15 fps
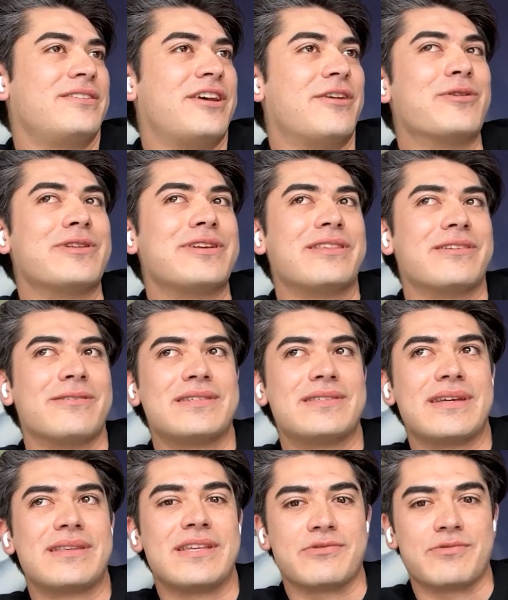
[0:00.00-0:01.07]
Generally, there
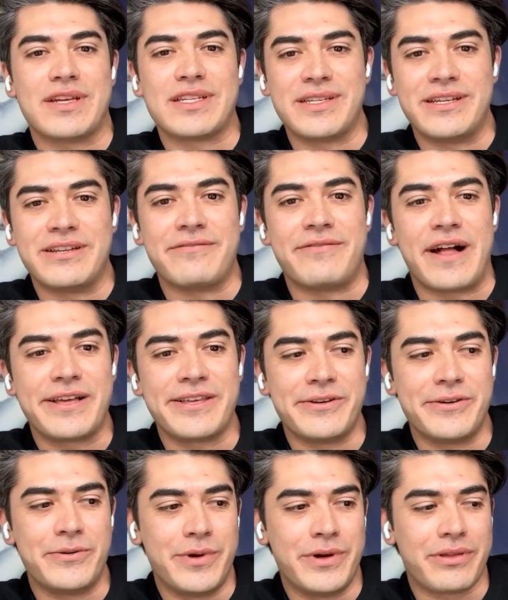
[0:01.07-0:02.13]
is like this resonant
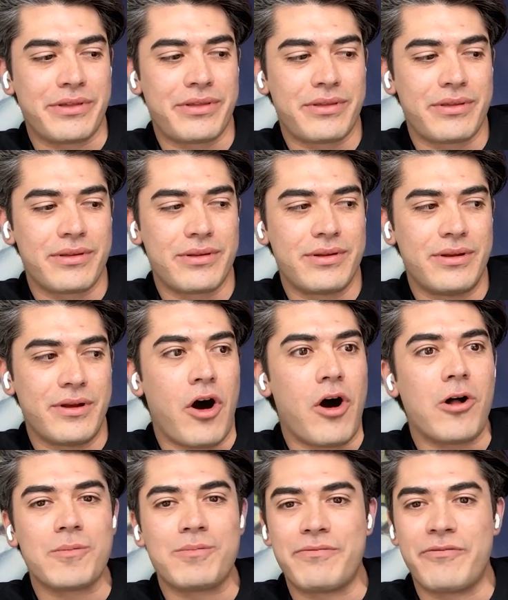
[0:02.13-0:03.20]
value with
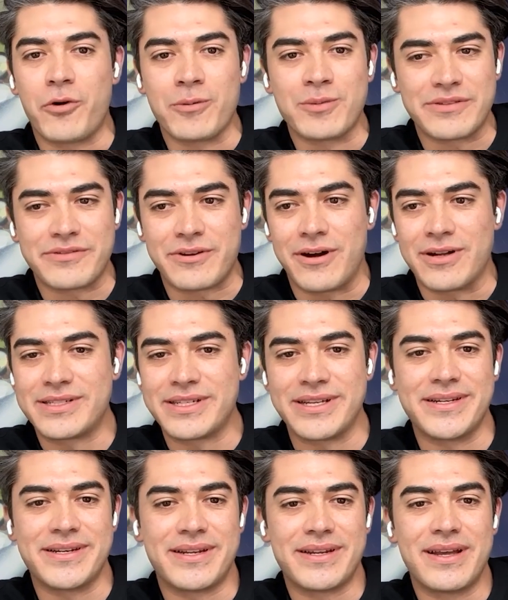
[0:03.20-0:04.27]
all forms of
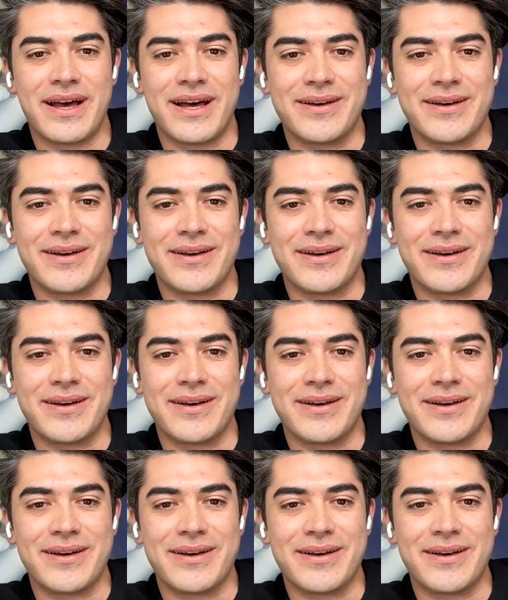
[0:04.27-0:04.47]
content